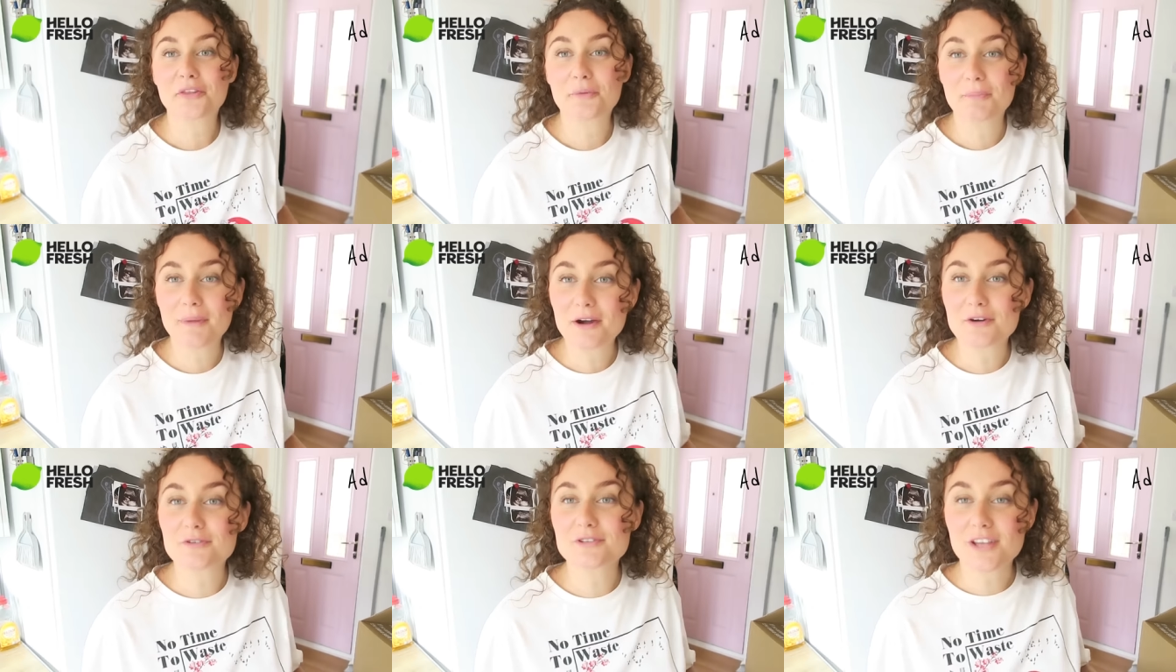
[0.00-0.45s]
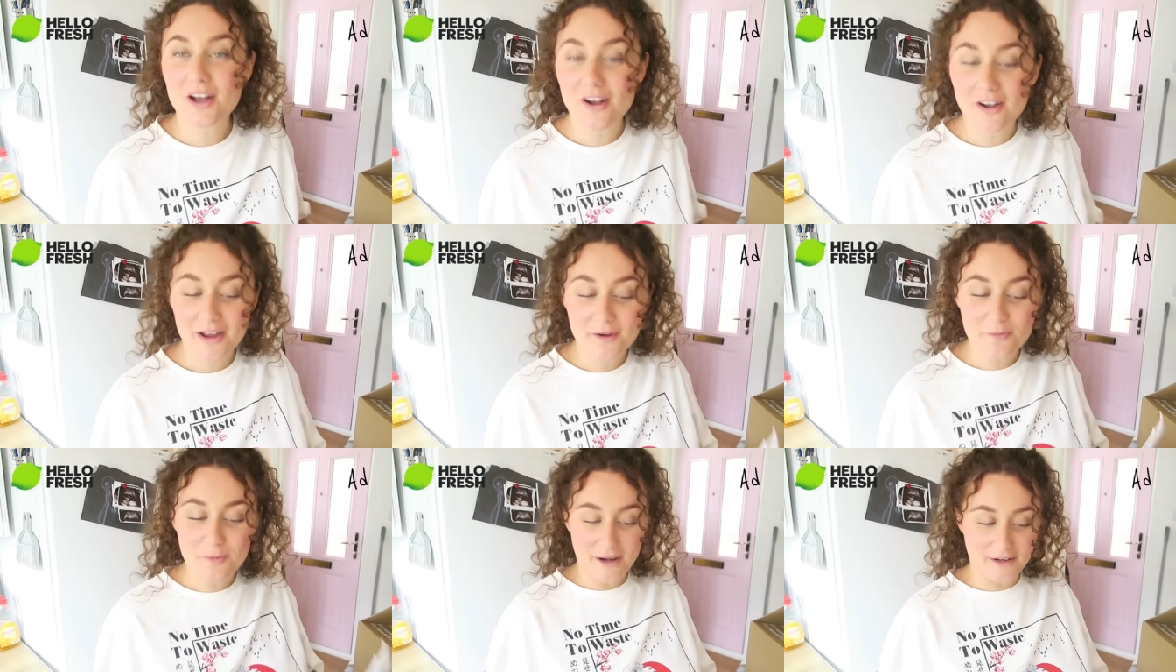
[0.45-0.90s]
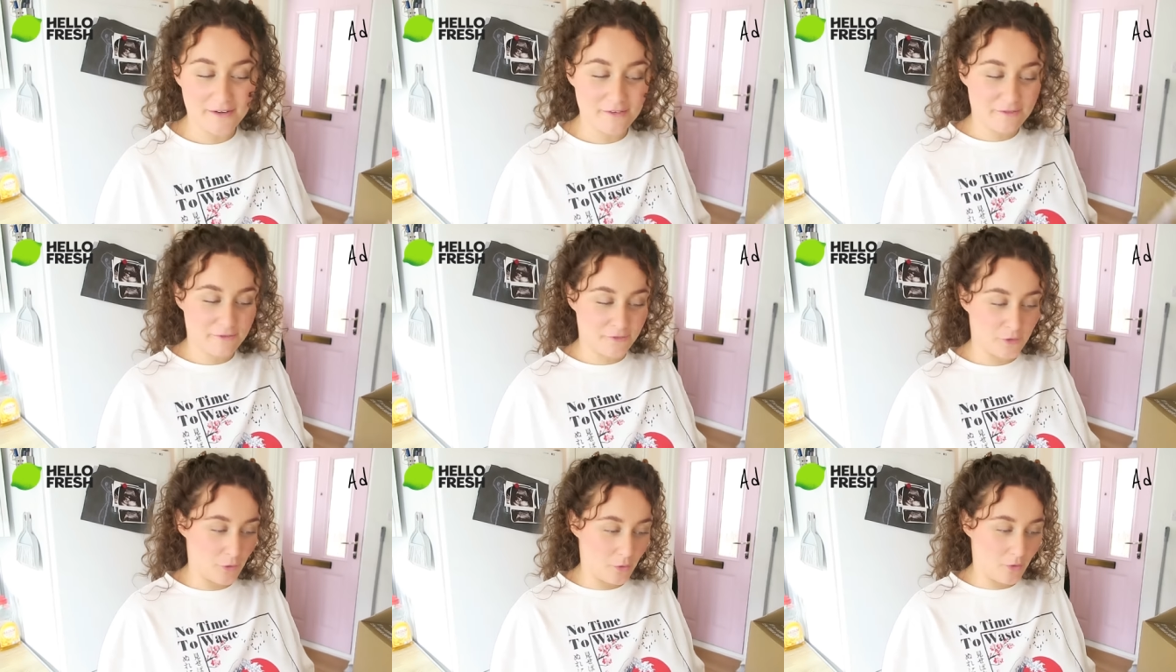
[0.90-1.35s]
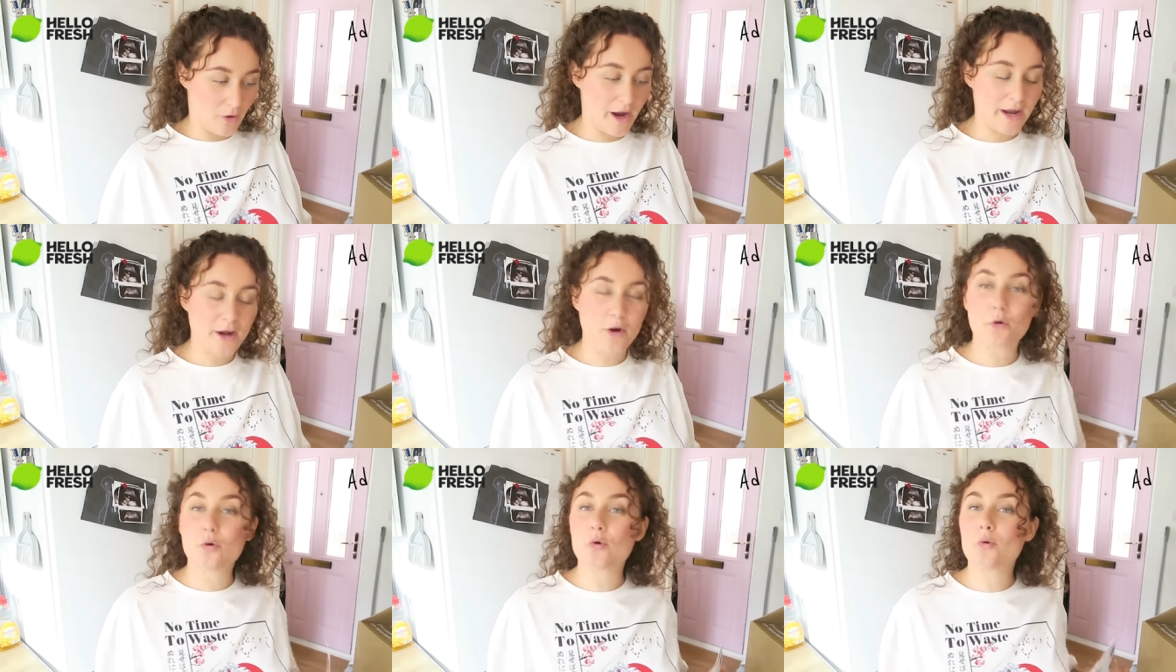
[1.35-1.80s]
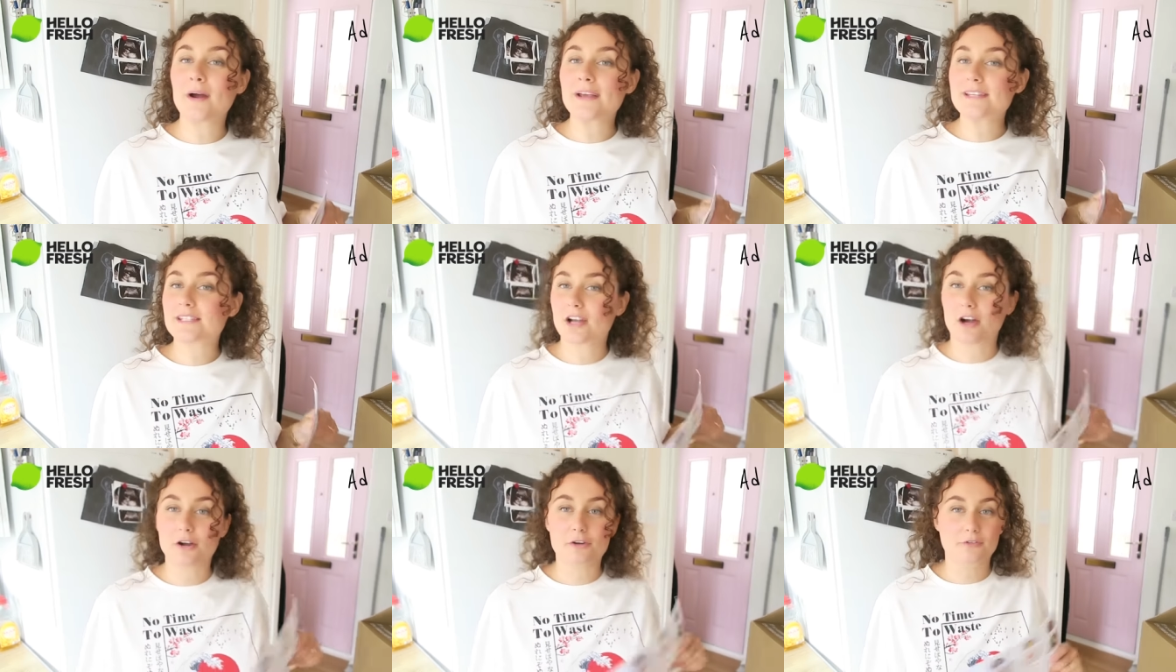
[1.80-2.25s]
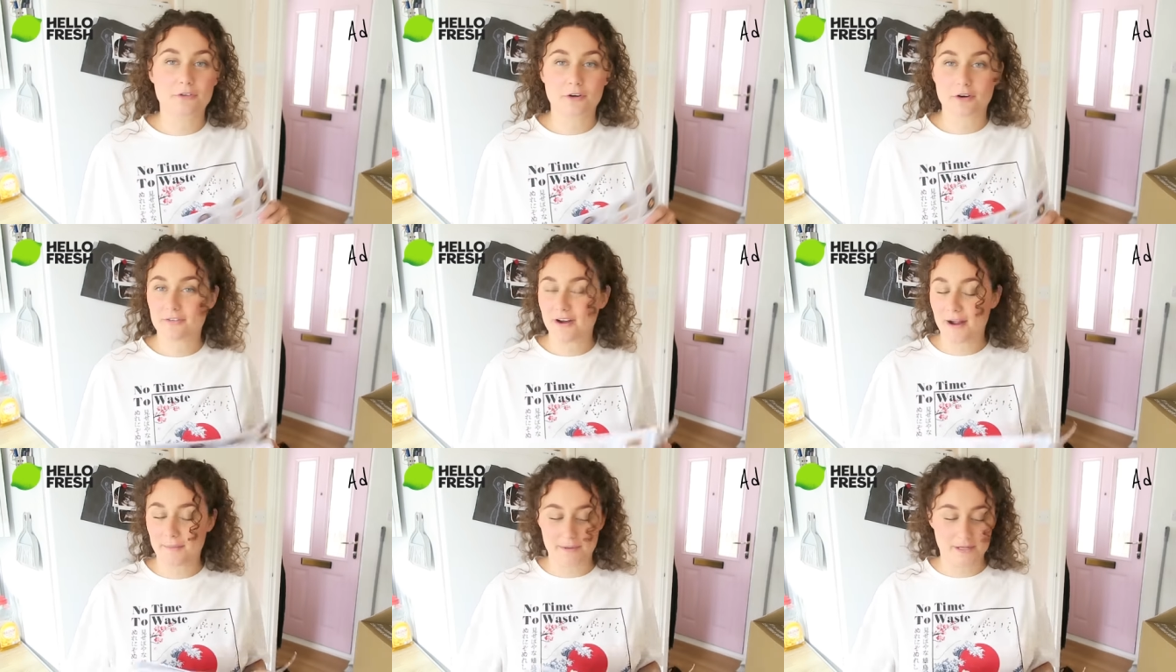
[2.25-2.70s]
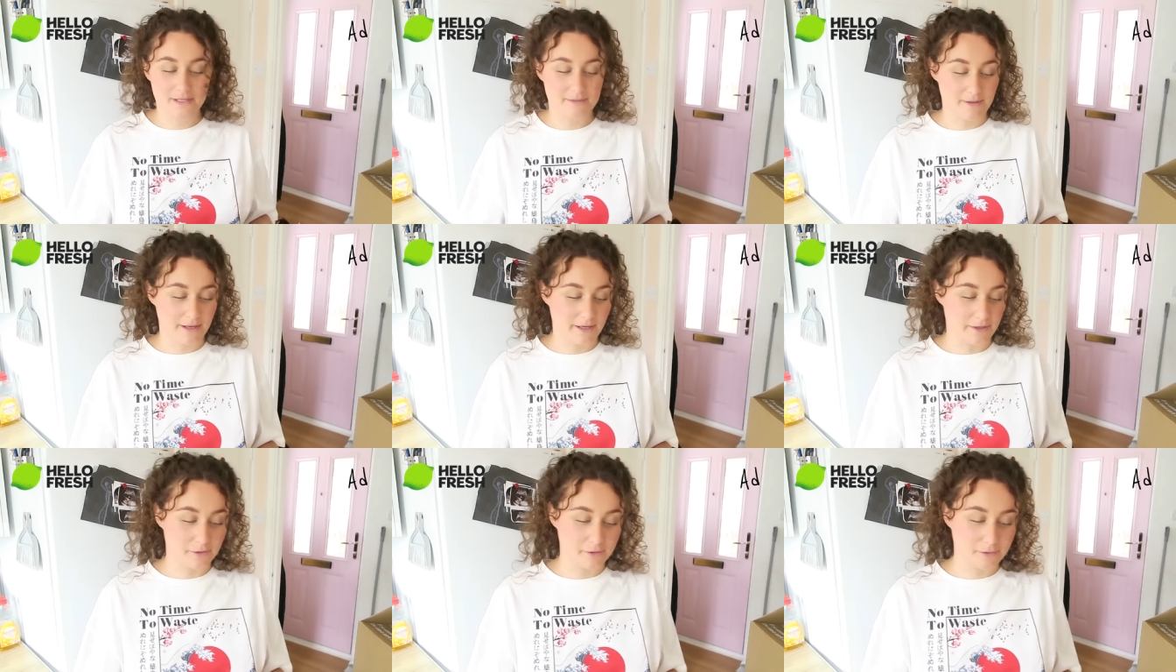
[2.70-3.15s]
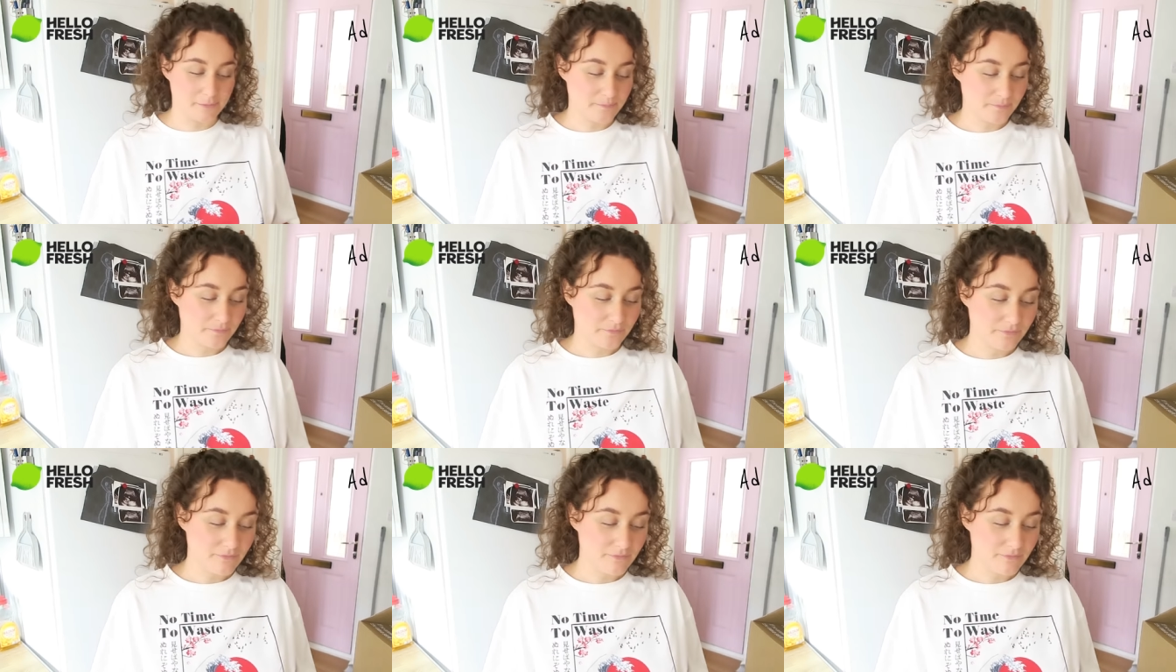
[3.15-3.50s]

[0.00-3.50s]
The meals I went for, I always go for a rapid meal.